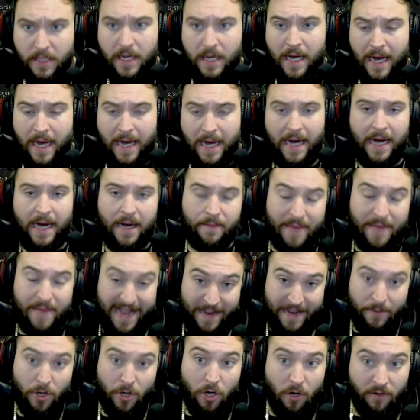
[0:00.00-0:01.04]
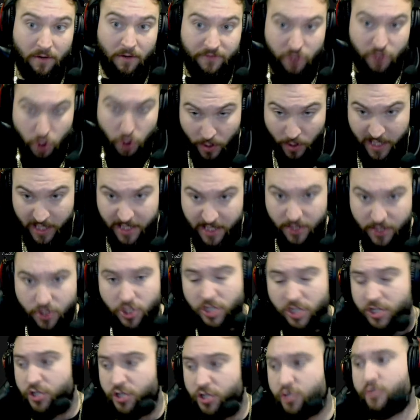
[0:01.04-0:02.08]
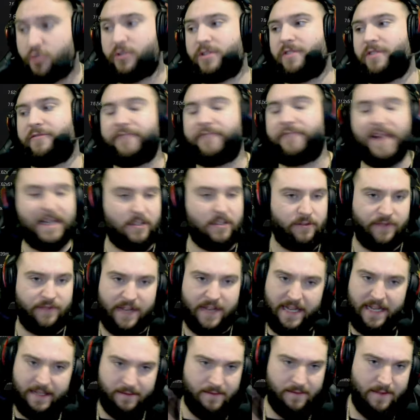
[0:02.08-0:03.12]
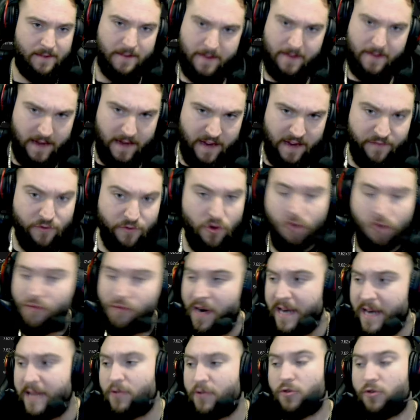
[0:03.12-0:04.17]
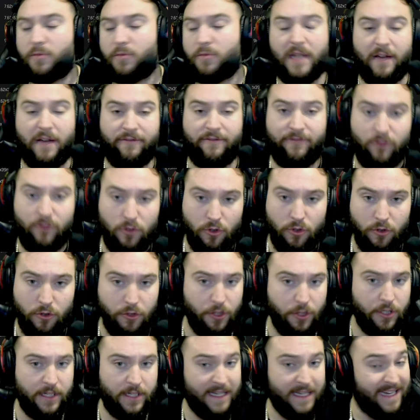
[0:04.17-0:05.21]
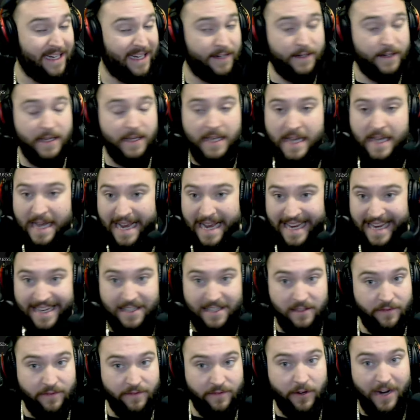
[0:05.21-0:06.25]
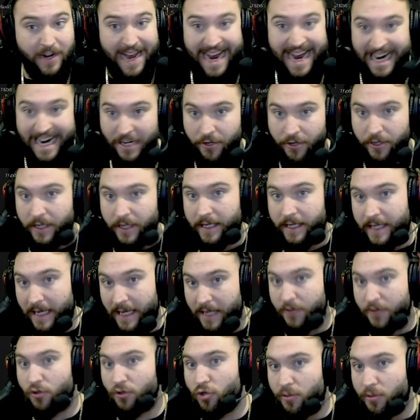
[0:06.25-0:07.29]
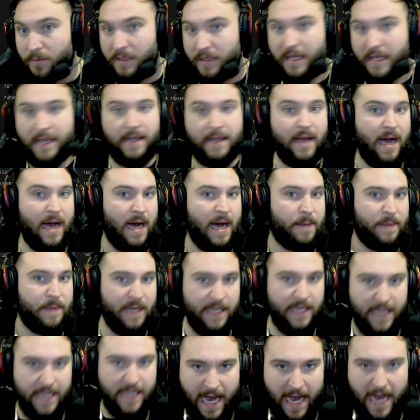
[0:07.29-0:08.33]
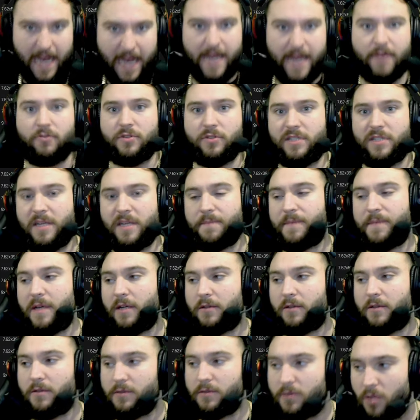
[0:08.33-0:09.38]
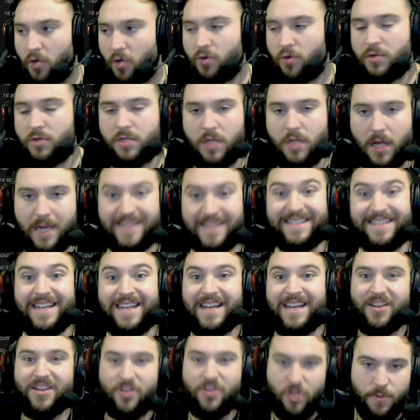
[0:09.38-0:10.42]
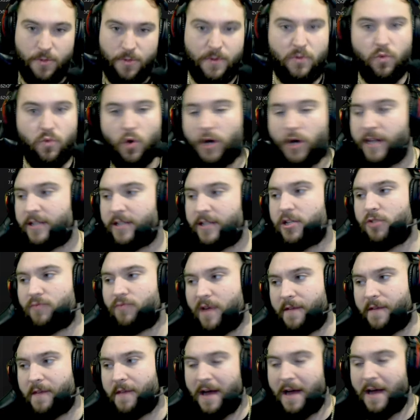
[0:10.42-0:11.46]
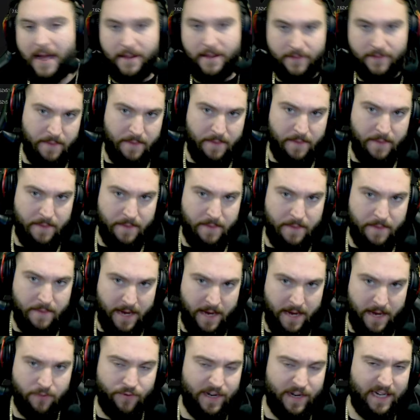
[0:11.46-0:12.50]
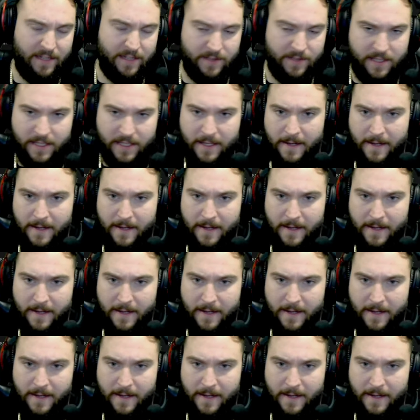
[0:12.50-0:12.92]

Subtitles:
ammo of choice, just due to the fact of it. If you're running normally a full auto gun, it is a very accurate gun, normally RPK or something along those lines. You'd be wanting to run the BP rounds.